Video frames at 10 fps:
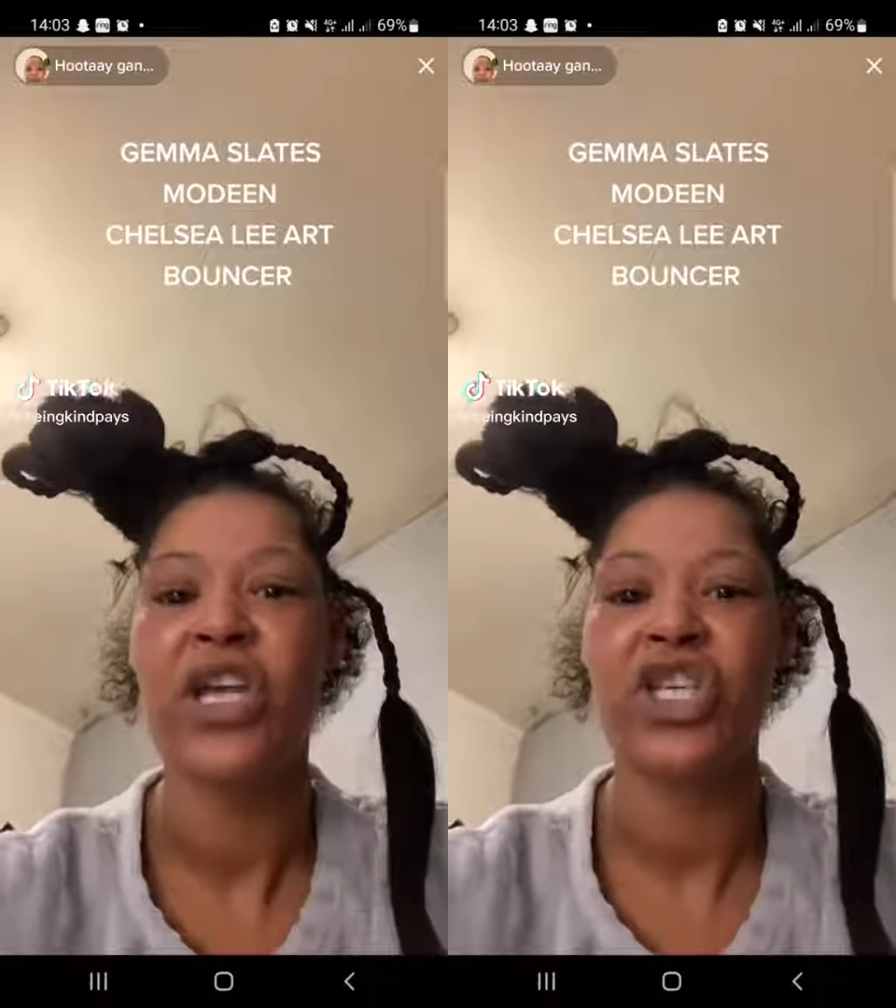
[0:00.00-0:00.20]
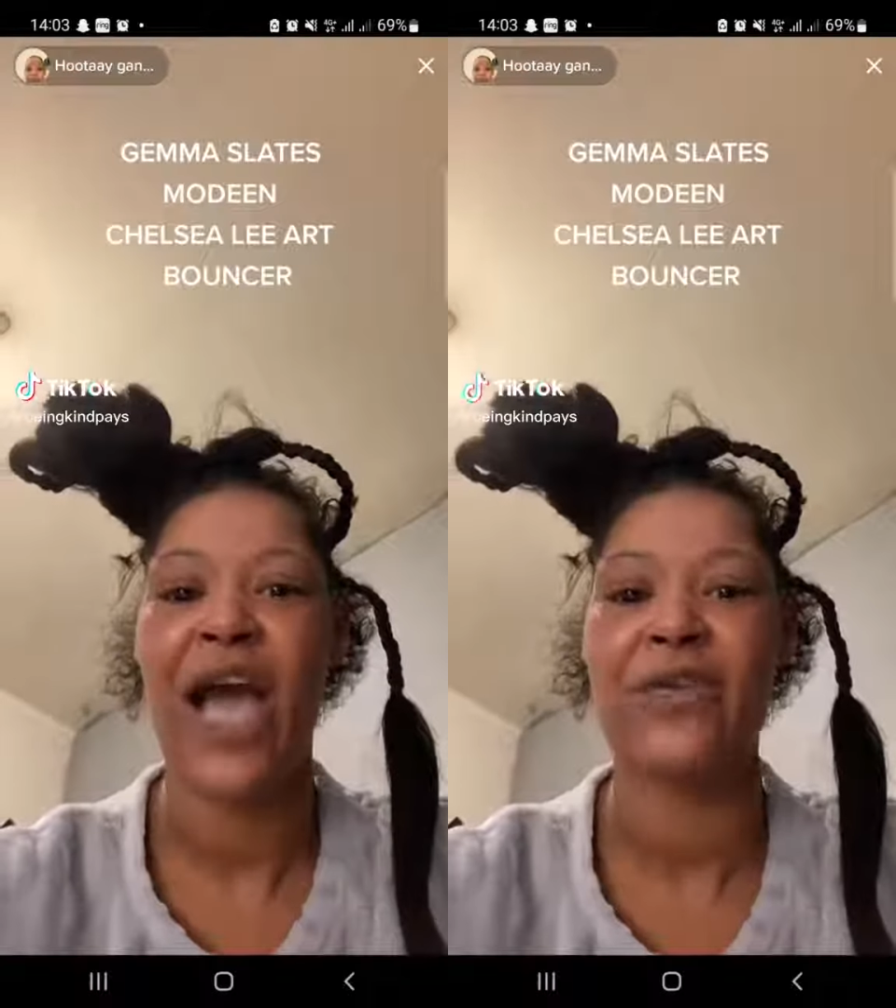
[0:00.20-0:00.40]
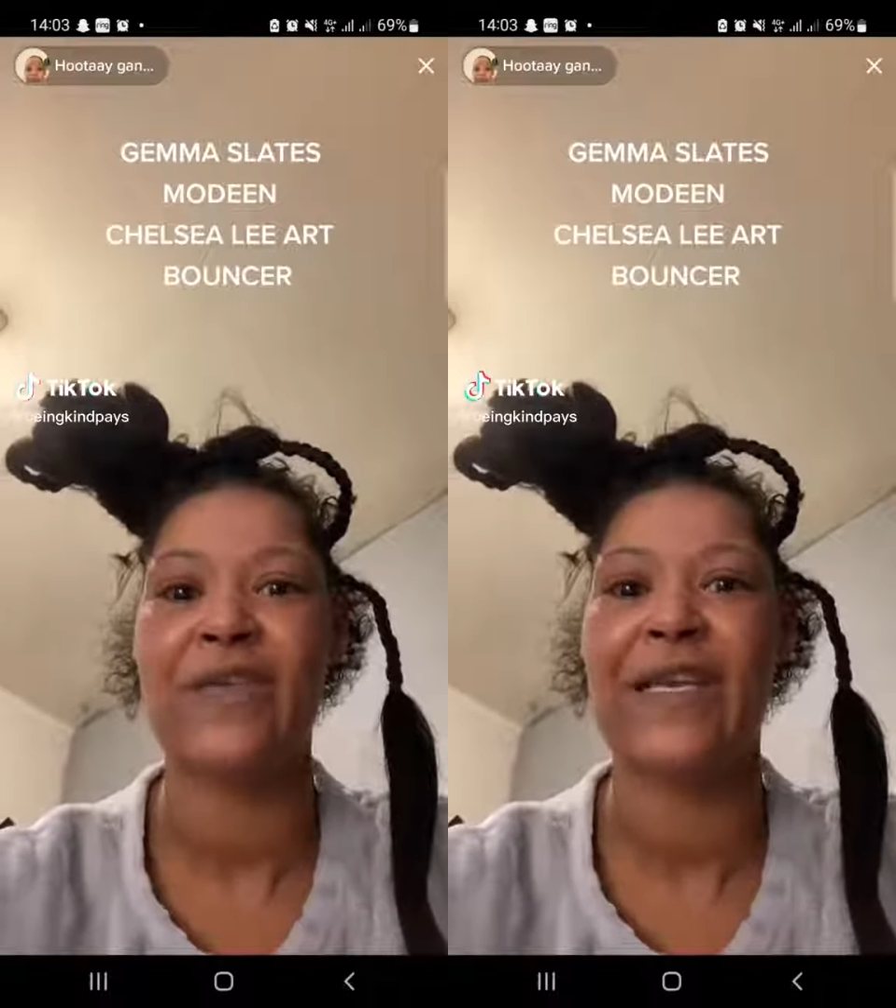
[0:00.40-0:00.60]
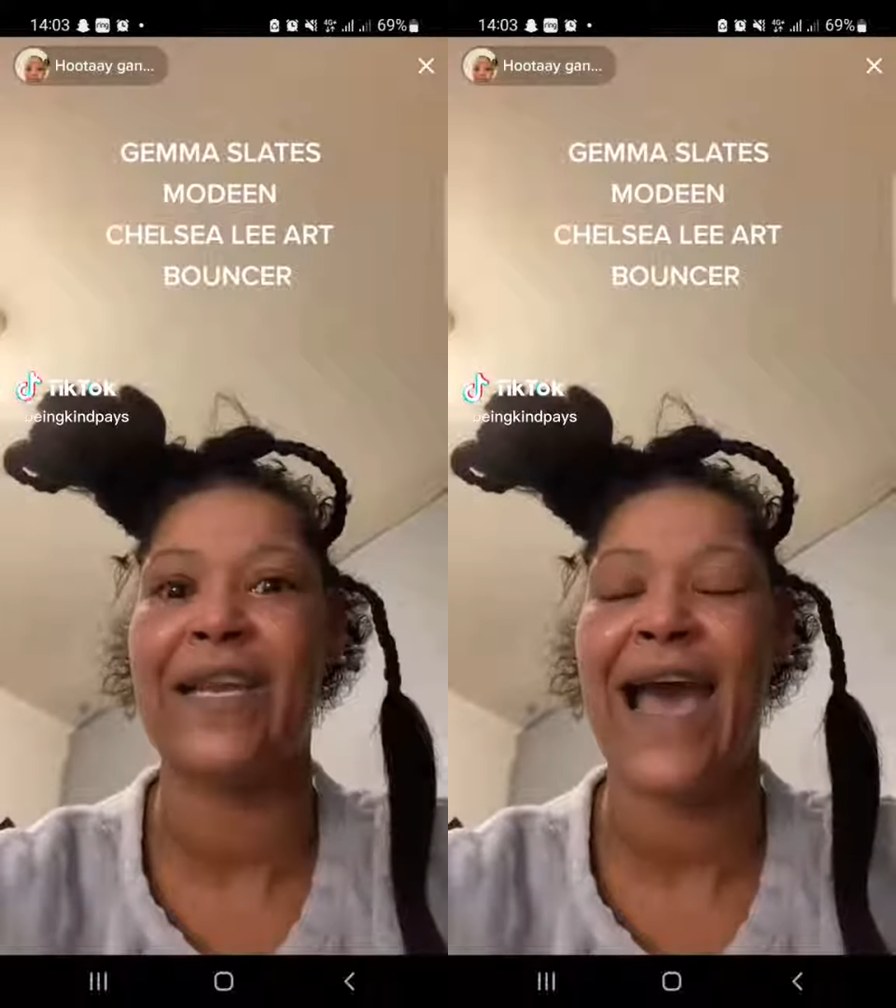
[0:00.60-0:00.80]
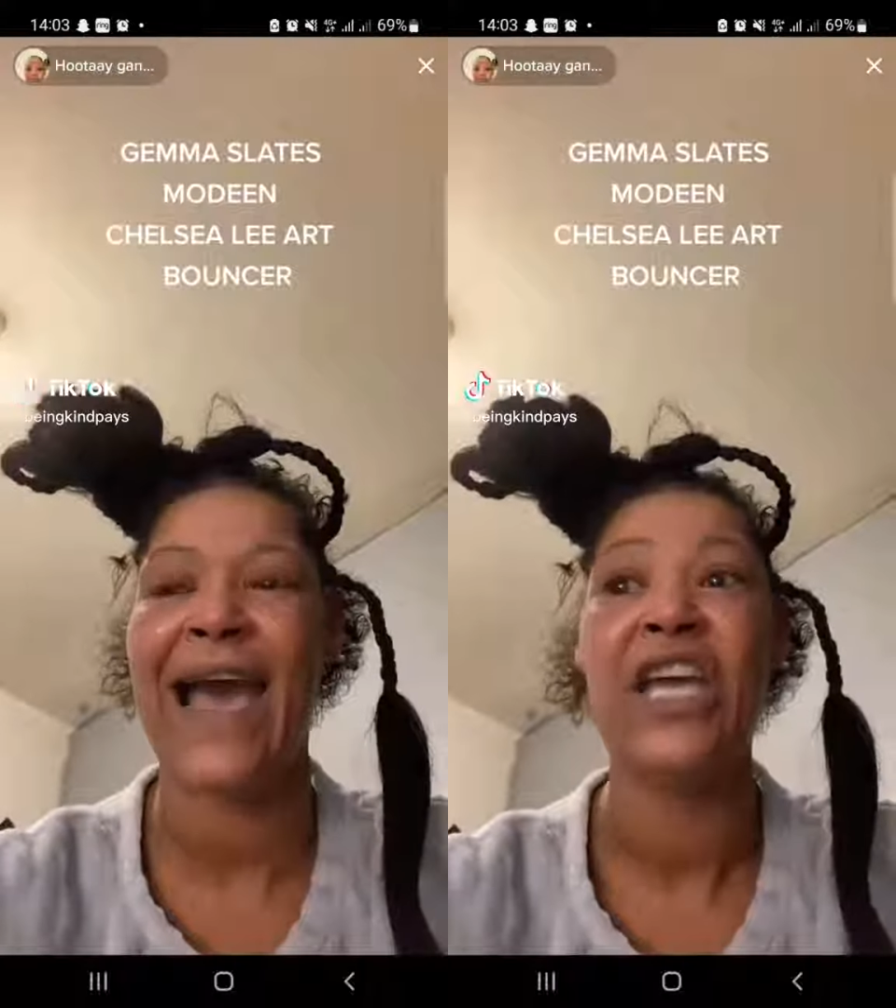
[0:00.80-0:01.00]

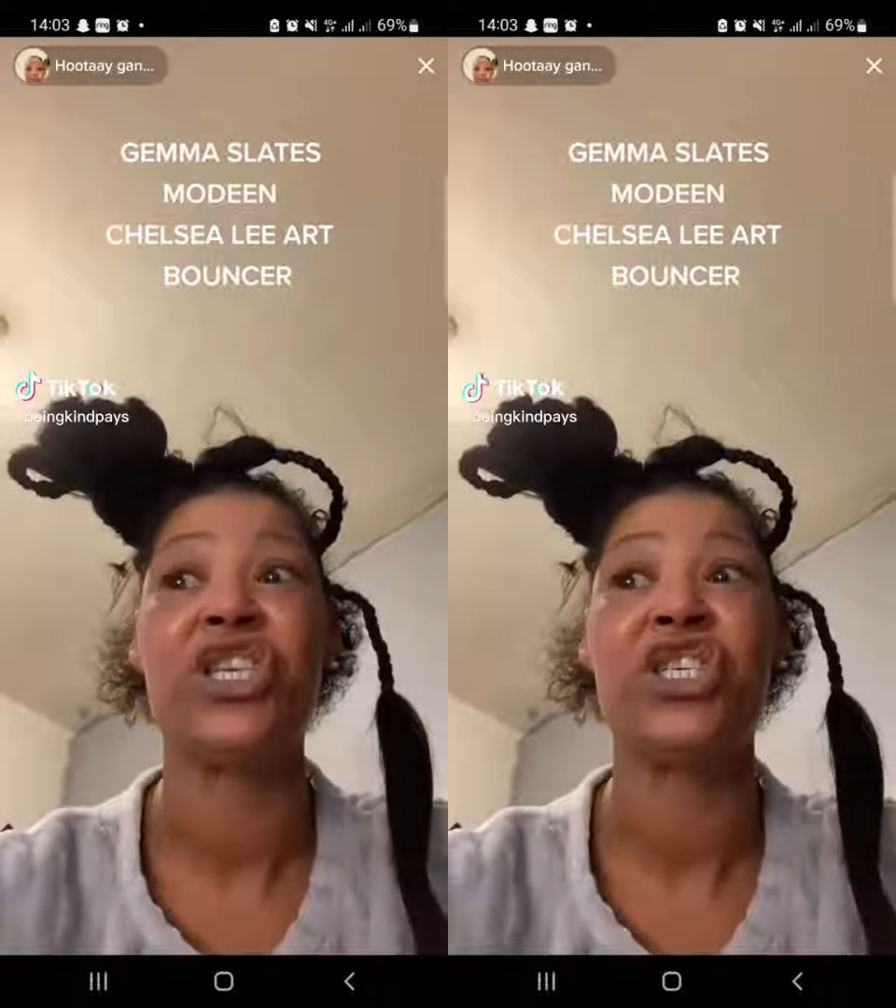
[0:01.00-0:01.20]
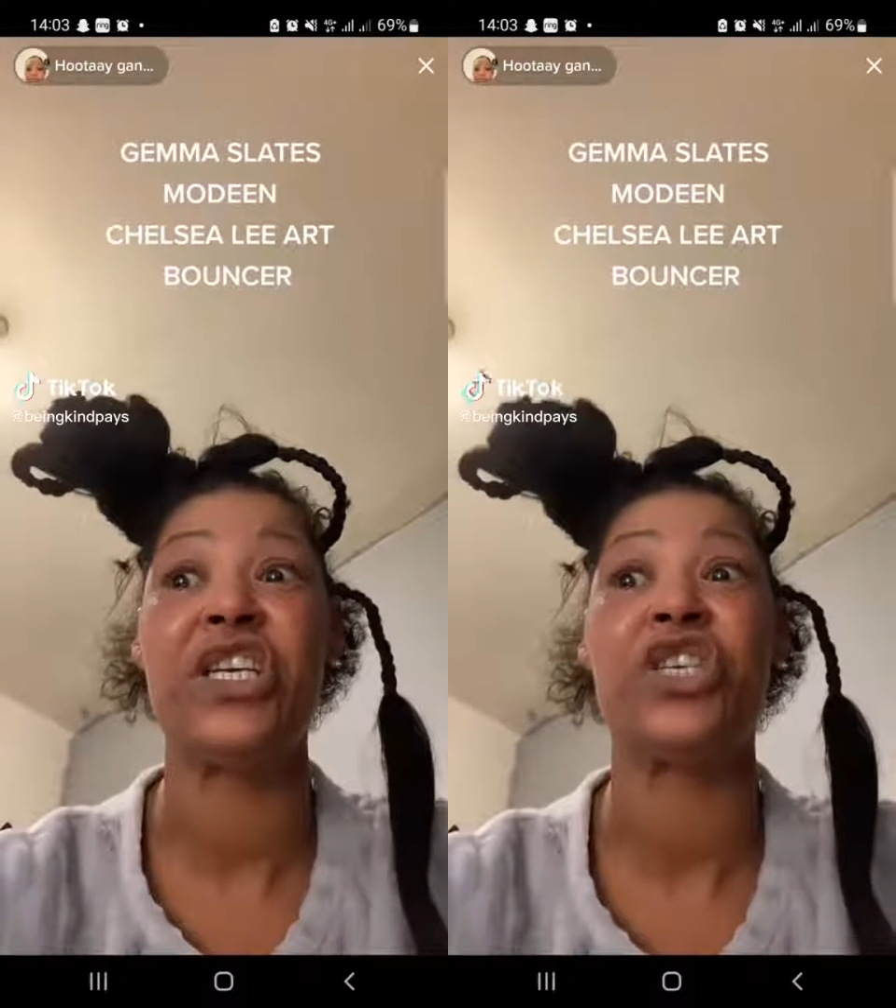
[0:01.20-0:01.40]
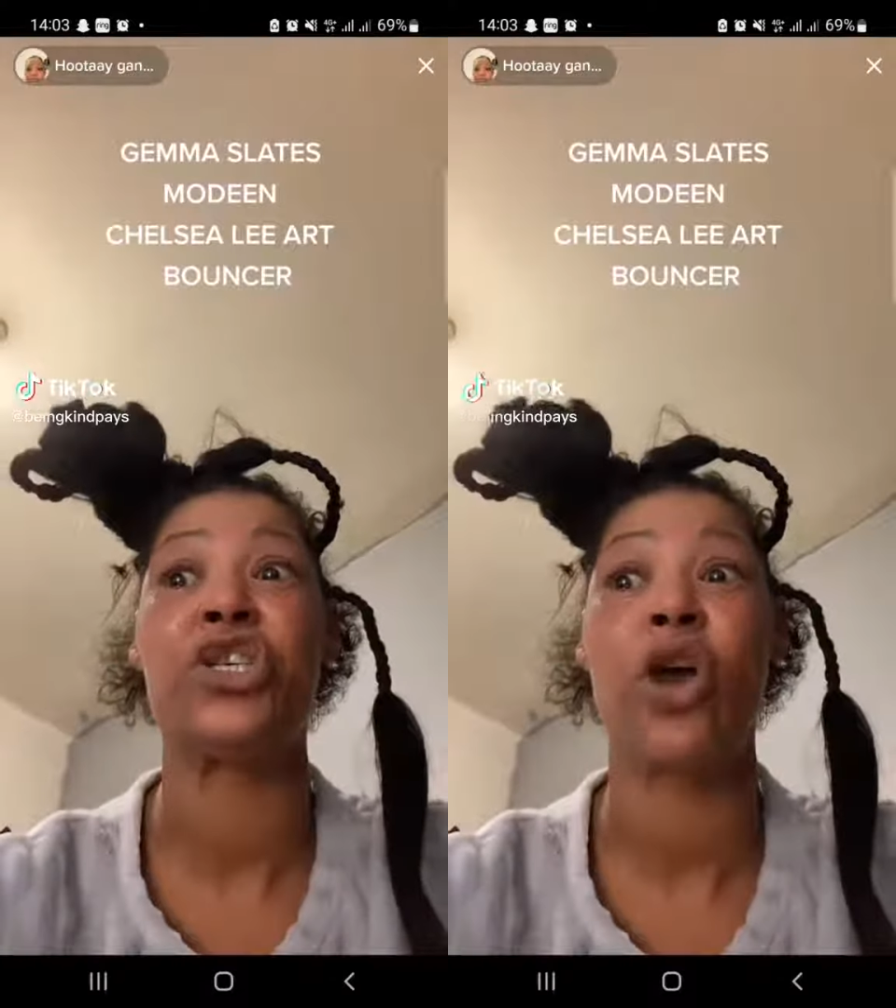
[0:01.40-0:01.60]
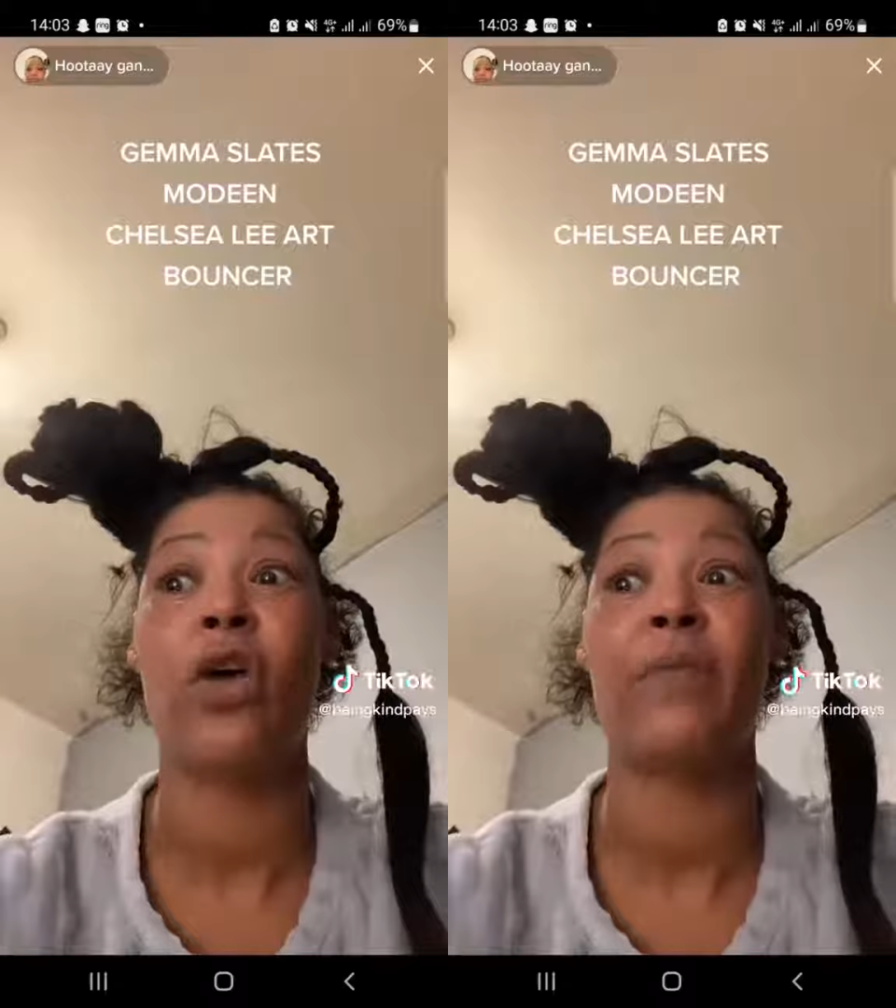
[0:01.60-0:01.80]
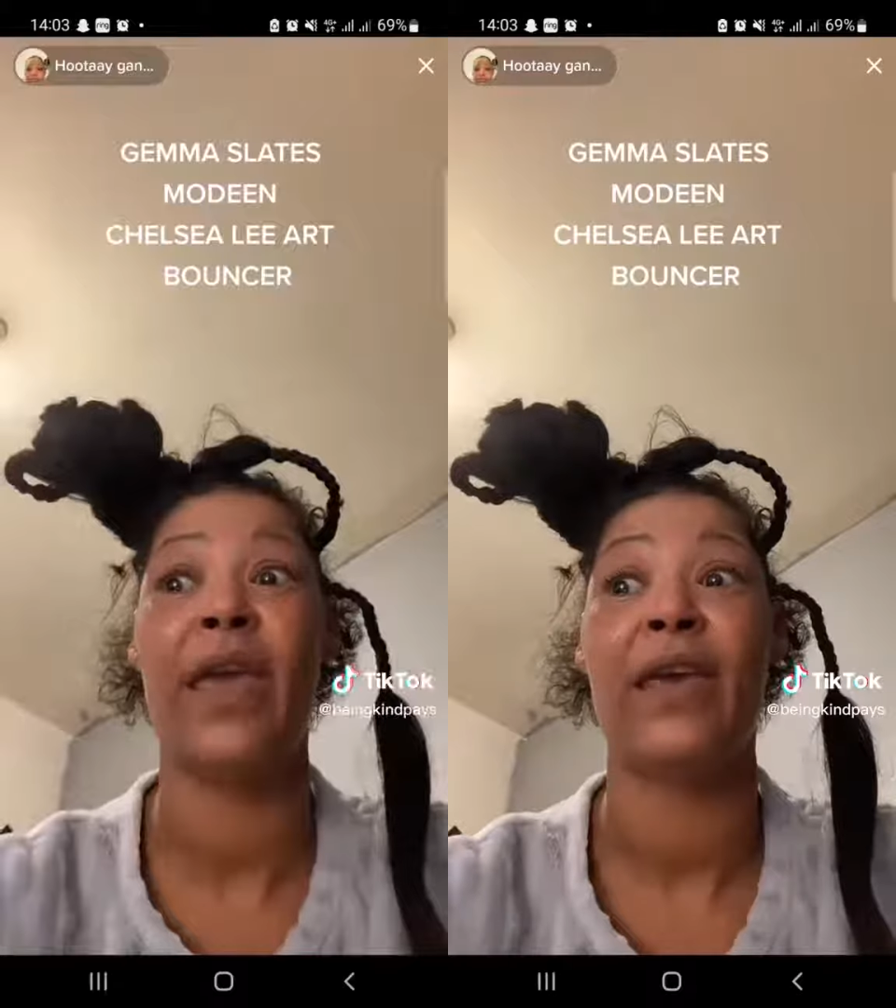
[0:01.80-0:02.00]
Chelsea she
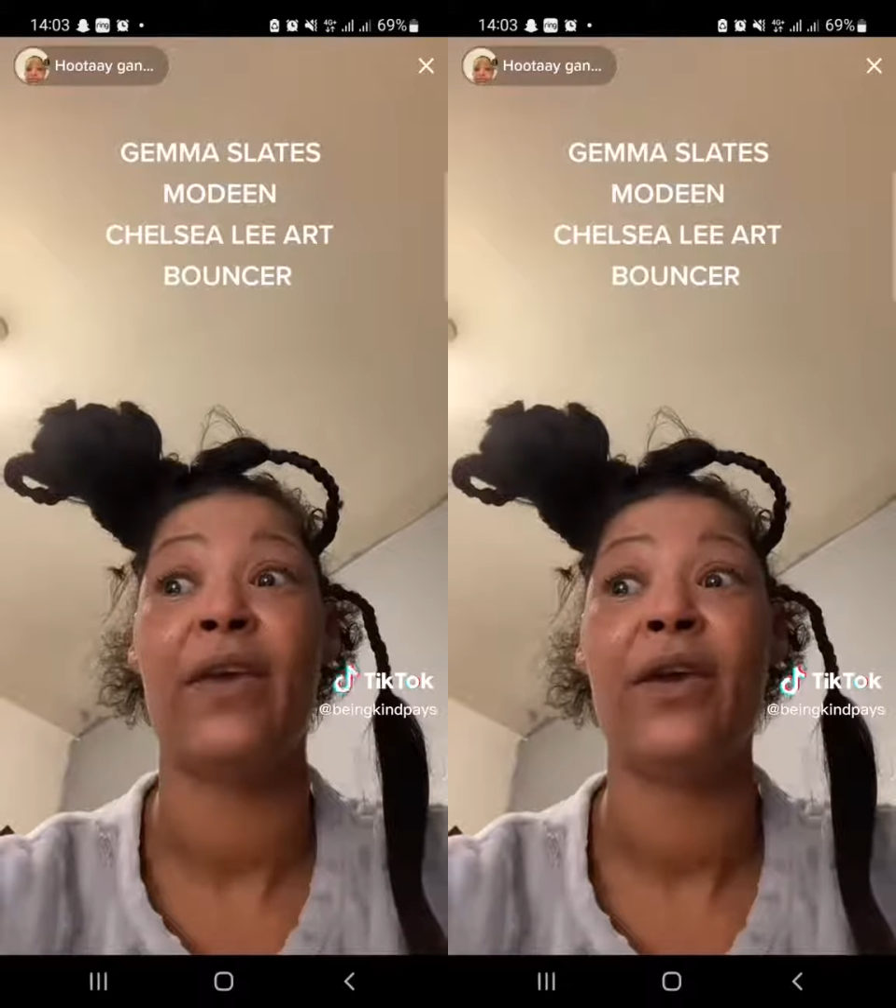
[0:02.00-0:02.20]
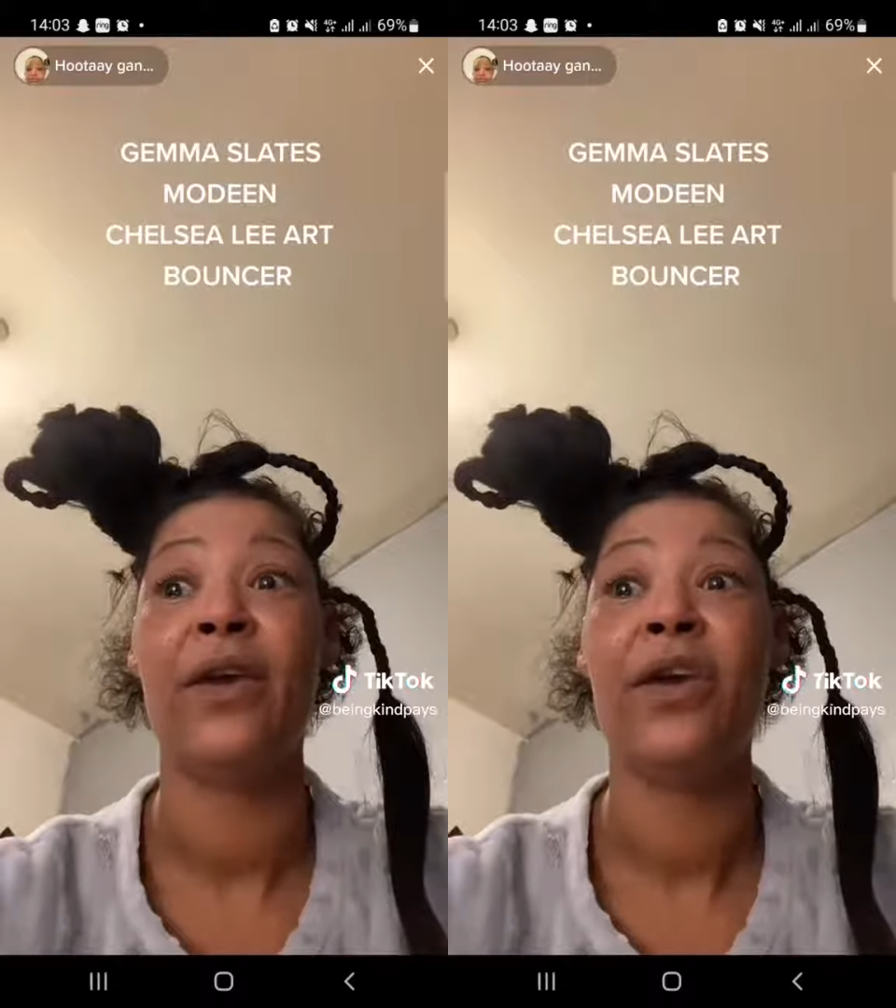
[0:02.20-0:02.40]
shot me.